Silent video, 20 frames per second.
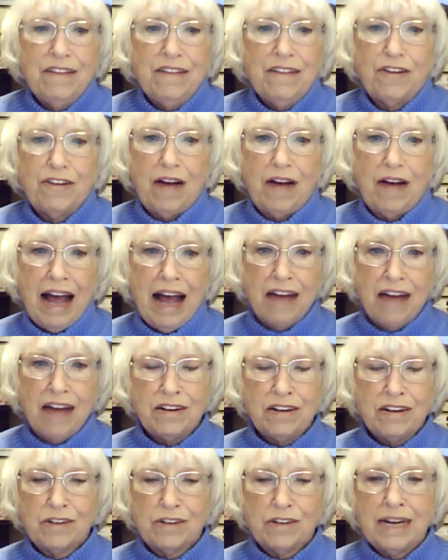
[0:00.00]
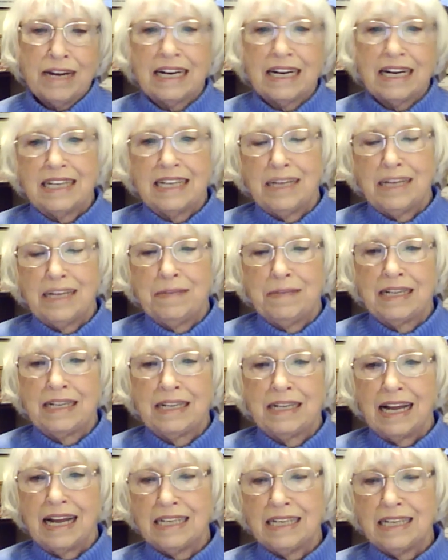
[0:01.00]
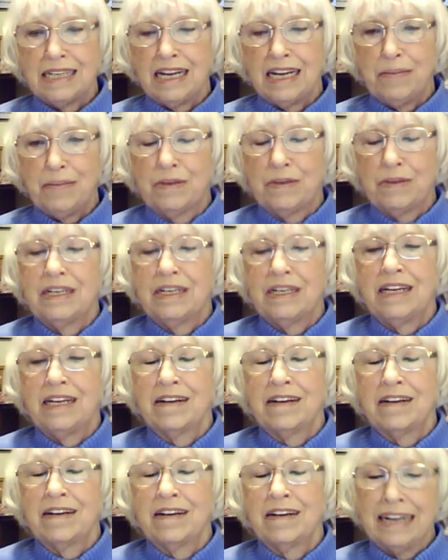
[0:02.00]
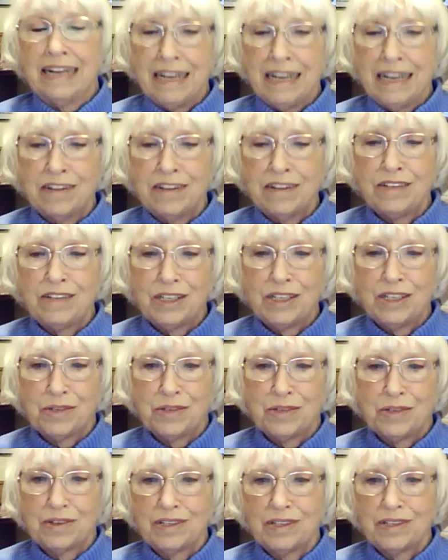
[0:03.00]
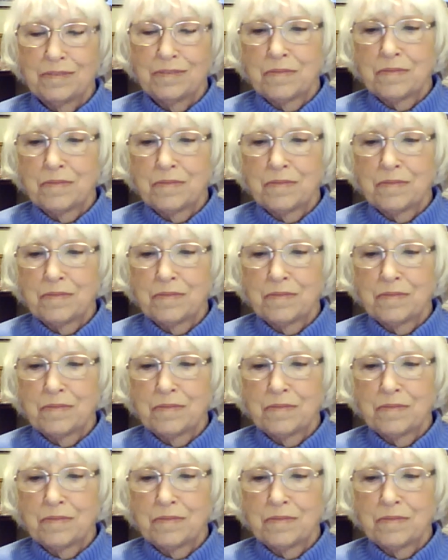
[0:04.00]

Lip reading: for Ohio to directly subsidize any particular energy source.